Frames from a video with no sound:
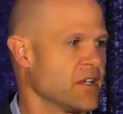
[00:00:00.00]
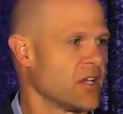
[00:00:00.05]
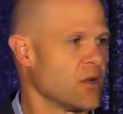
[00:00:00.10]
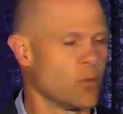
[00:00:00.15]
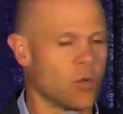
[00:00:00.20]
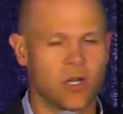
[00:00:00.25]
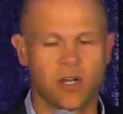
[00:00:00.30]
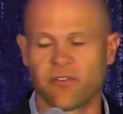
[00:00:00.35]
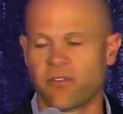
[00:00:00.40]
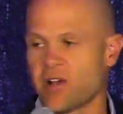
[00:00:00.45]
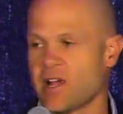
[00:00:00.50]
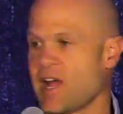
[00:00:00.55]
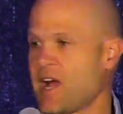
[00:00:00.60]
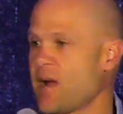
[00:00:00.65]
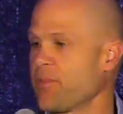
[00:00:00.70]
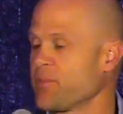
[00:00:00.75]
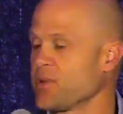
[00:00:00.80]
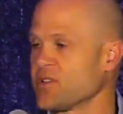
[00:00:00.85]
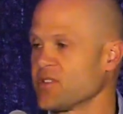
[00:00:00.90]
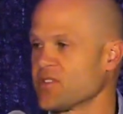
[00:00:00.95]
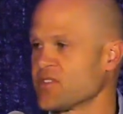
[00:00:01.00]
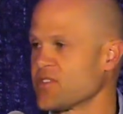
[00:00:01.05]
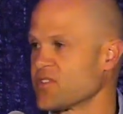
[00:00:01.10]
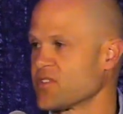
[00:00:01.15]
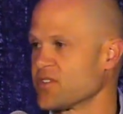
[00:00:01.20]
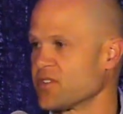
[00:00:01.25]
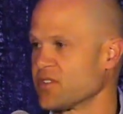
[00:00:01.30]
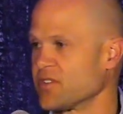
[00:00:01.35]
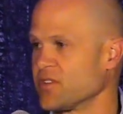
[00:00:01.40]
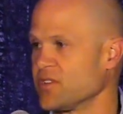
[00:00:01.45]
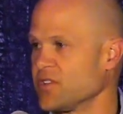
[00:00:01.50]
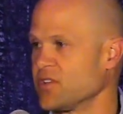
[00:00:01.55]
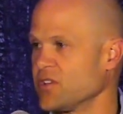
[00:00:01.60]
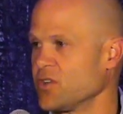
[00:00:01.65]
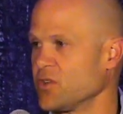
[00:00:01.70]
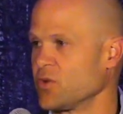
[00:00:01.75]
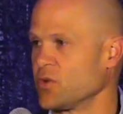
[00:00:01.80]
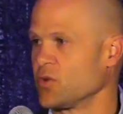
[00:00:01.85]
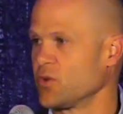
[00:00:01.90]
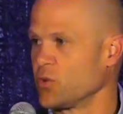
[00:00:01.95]
And whatever happens
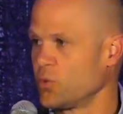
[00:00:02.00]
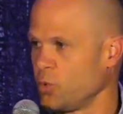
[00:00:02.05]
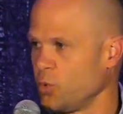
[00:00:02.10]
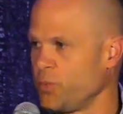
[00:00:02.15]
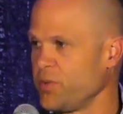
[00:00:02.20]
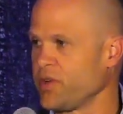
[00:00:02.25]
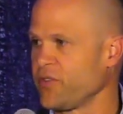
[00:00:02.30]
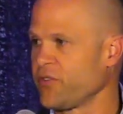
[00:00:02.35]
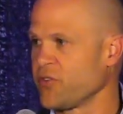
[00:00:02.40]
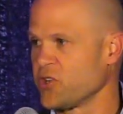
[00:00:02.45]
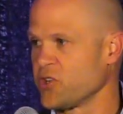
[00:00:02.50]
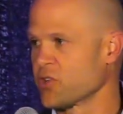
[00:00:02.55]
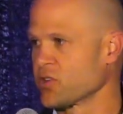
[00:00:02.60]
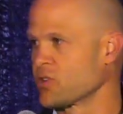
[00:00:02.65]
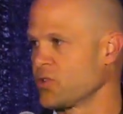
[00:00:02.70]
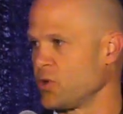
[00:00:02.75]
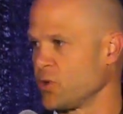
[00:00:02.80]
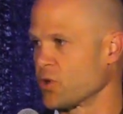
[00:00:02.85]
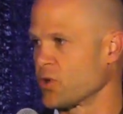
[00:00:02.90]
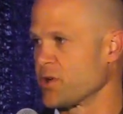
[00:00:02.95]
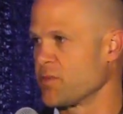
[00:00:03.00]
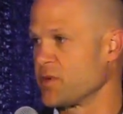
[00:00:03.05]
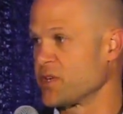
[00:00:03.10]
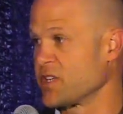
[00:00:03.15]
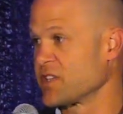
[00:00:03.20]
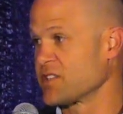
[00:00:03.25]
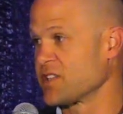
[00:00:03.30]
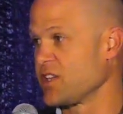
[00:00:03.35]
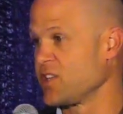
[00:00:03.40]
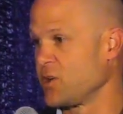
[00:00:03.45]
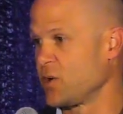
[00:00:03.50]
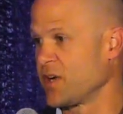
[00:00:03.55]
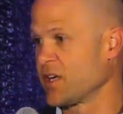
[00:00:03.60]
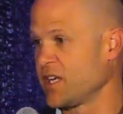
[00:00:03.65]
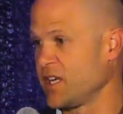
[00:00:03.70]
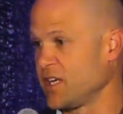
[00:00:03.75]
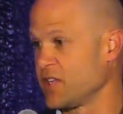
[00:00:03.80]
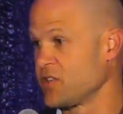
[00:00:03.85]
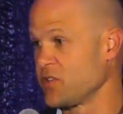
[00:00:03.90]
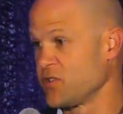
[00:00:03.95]
will be for your glory because I know I
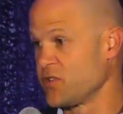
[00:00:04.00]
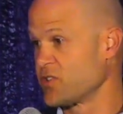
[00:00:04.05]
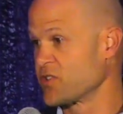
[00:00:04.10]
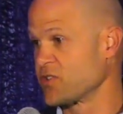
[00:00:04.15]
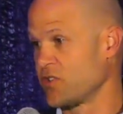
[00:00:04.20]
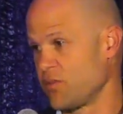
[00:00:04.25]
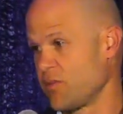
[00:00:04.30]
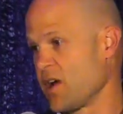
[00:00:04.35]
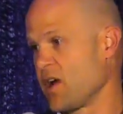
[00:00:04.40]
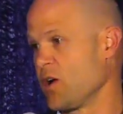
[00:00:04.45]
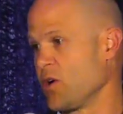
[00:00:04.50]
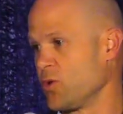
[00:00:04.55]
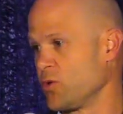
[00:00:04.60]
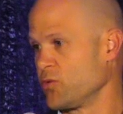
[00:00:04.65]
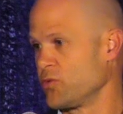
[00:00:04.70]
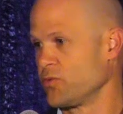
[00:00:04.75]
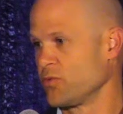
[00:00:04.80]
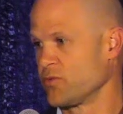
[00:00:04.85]
can't do this on my own.